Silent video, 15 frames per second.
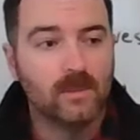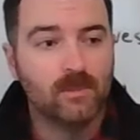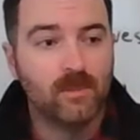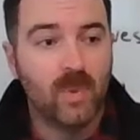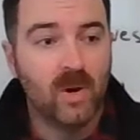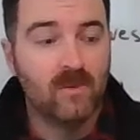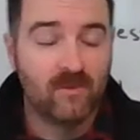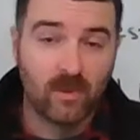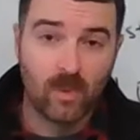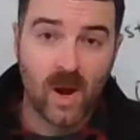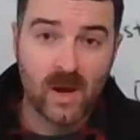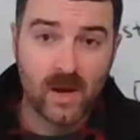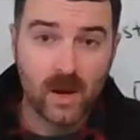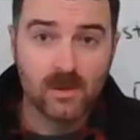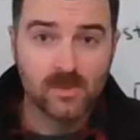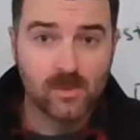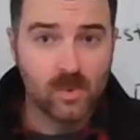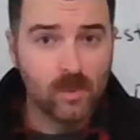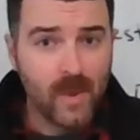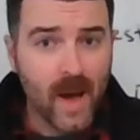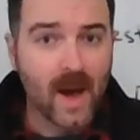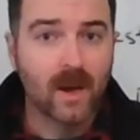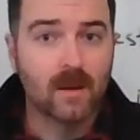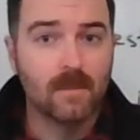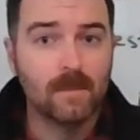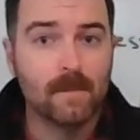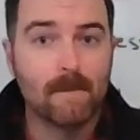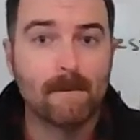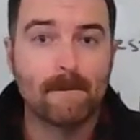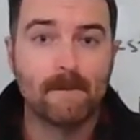But for right now, it's pulled back.
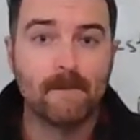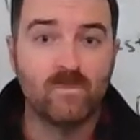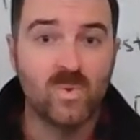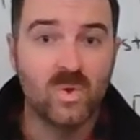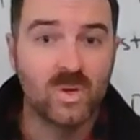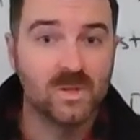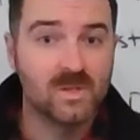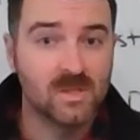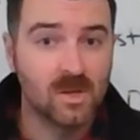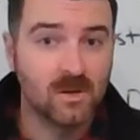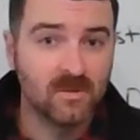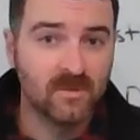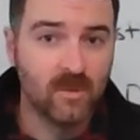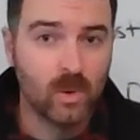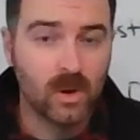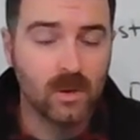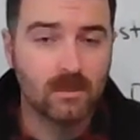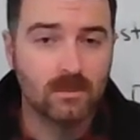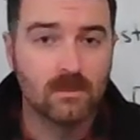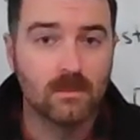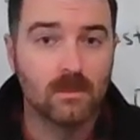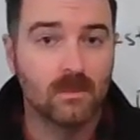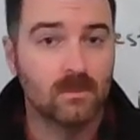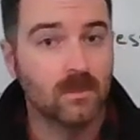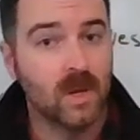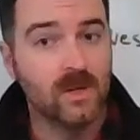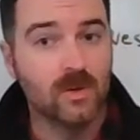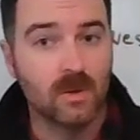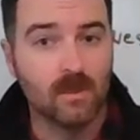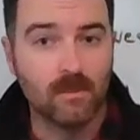You can sell Ford and
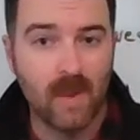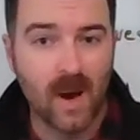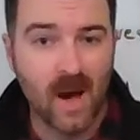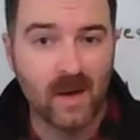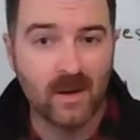you can buy